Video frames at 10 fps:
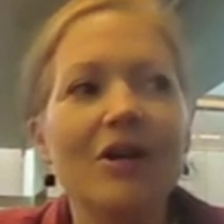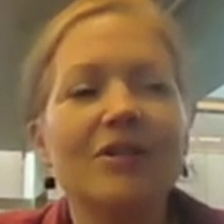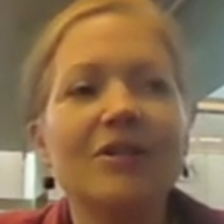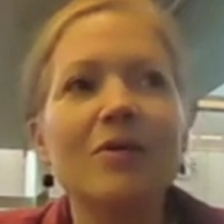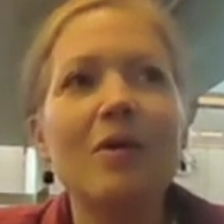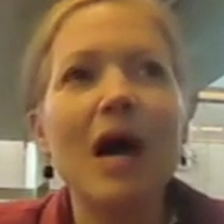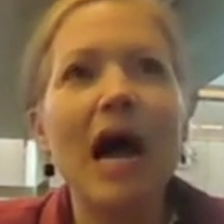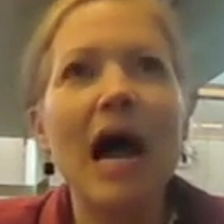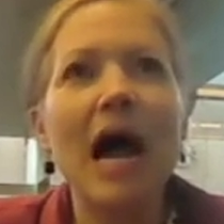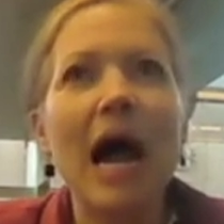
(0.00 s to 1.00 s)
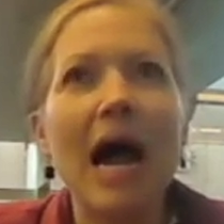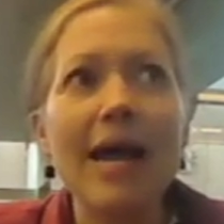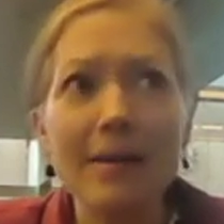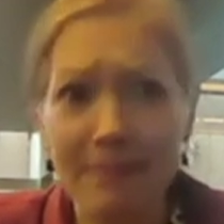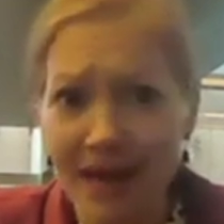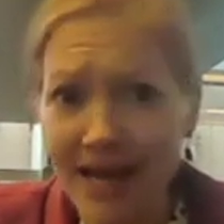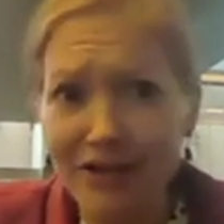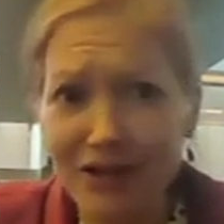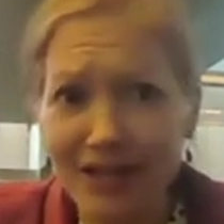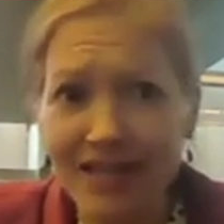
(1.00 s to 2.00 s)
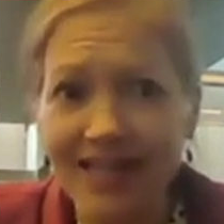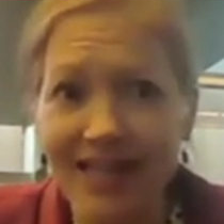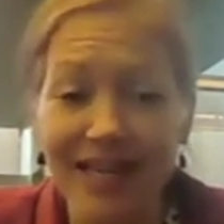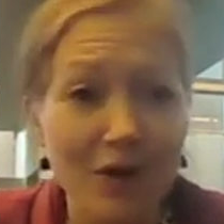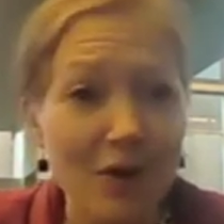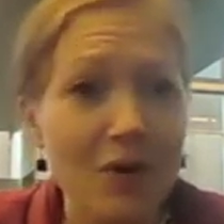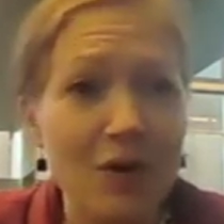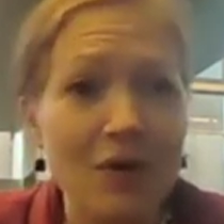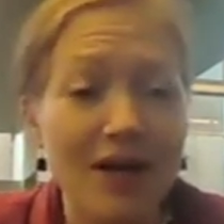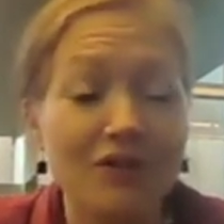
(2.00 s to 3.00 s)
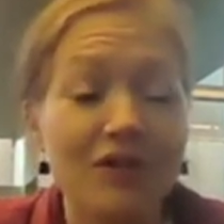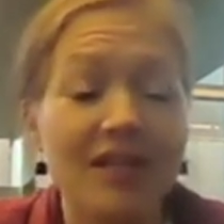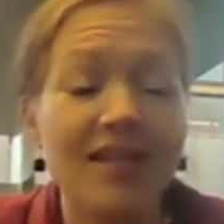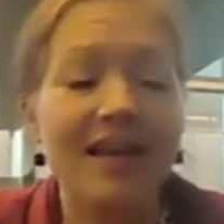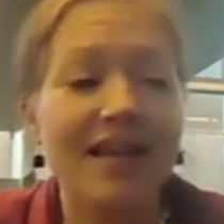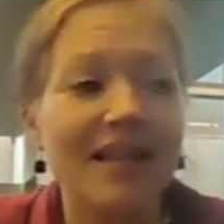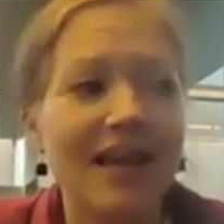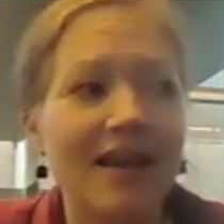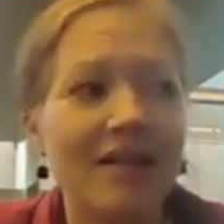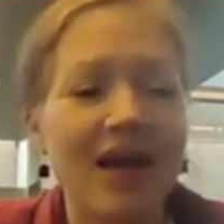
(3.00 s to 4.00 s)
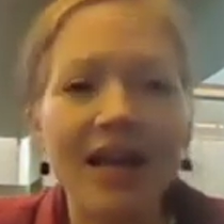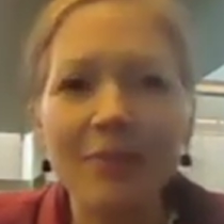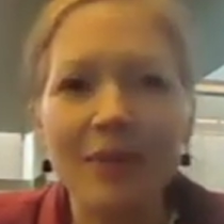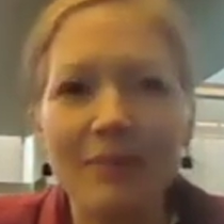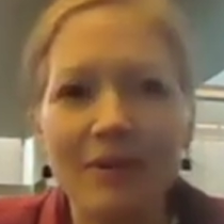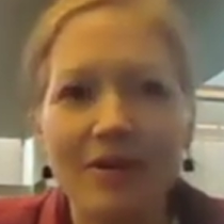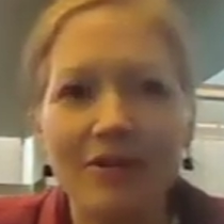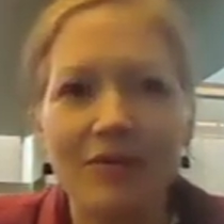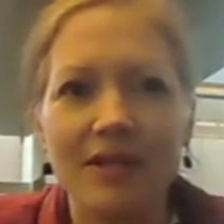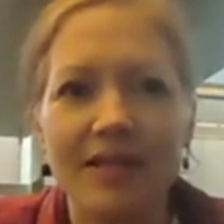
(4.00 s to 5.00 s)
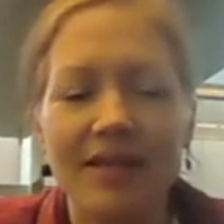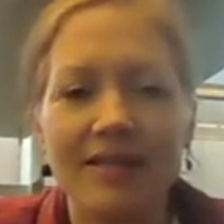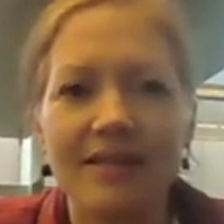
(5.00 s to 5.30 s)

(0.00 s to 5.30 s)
So I imagine, and I know actually that like a lot of people are doing this,